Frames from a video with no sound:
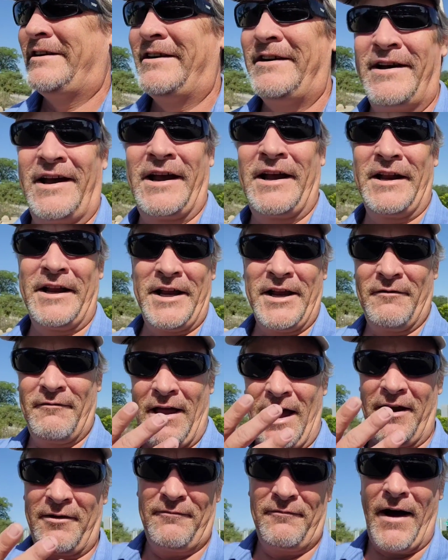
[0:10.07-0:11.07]
I'm gonna give
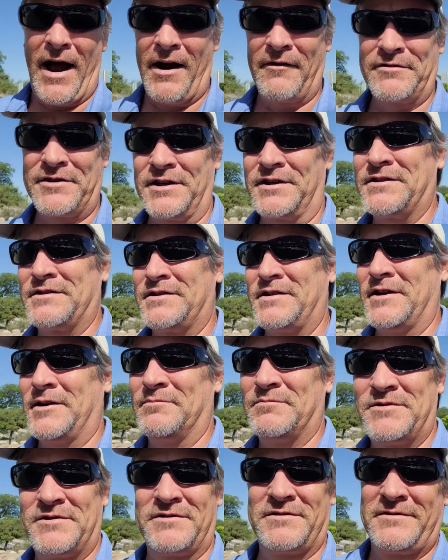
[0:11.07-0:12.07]
like 5 or 6
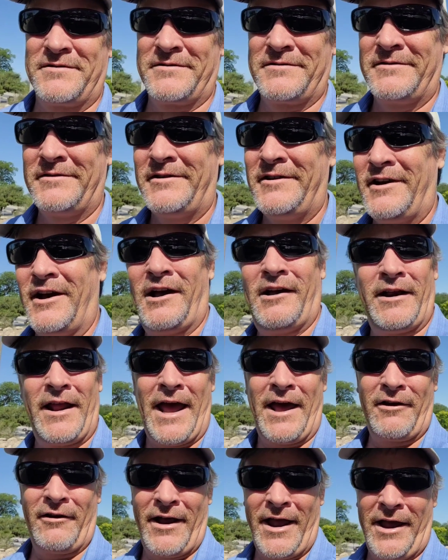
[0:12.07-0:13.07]
tips on
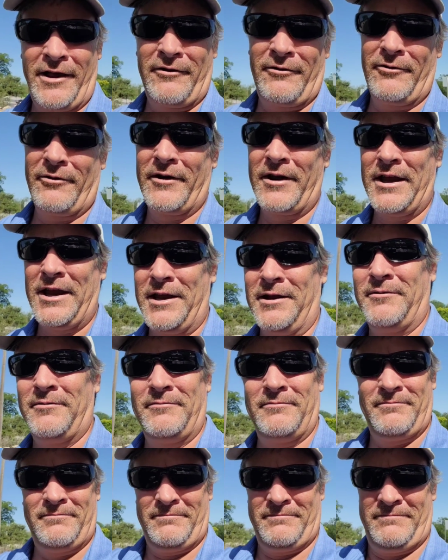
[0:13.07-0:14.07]
how to handle the heat.
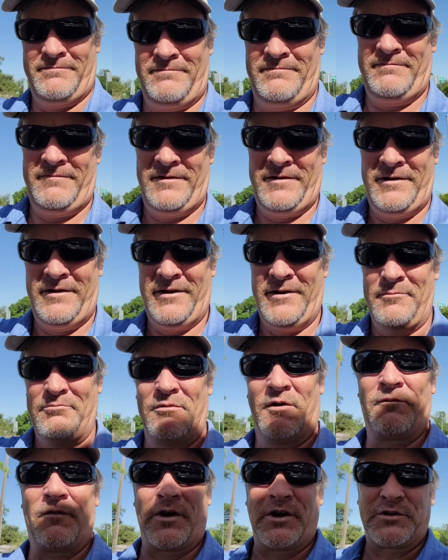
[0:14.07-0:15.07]

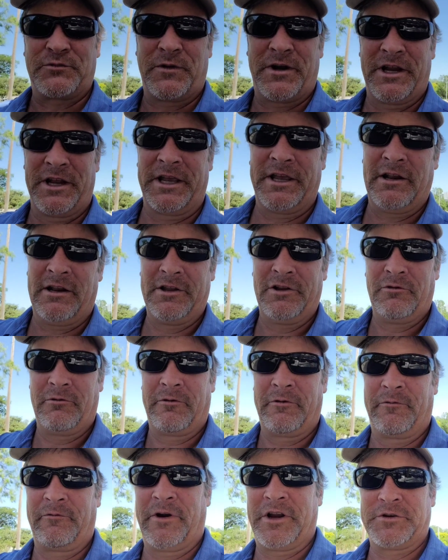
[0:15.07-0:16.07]
First, we're gonna get a little
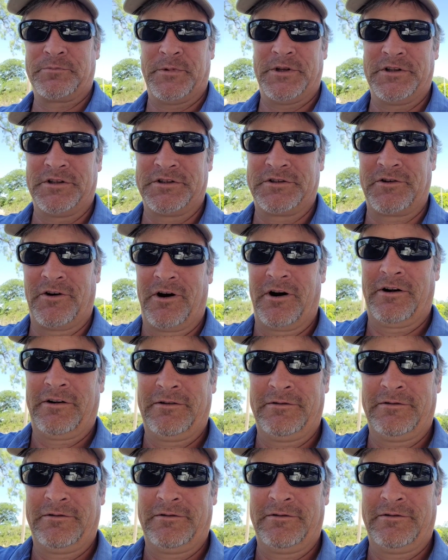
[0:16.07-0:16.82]
refreshment to start.